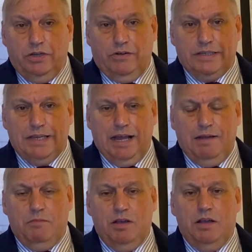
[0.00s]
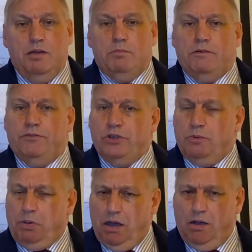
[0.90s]
exam. But for your
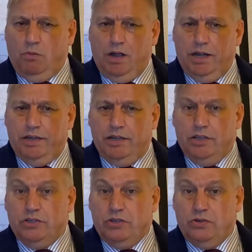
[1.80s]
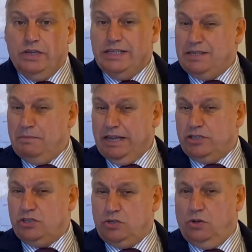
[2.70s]
part 1, you need to make
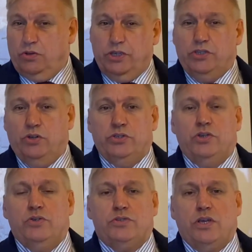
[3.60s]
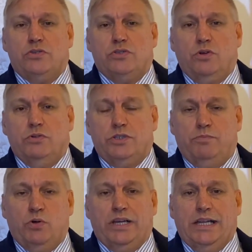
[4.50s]
sure that you'll use those
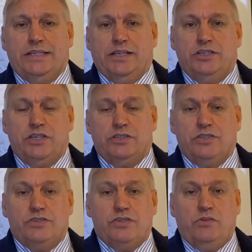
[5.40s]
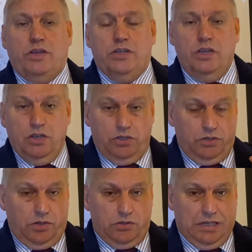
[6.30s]
subordinating conjunctions, so that
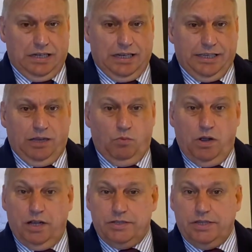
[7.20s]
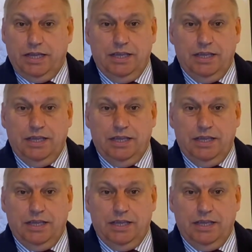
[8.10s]
those are linking words,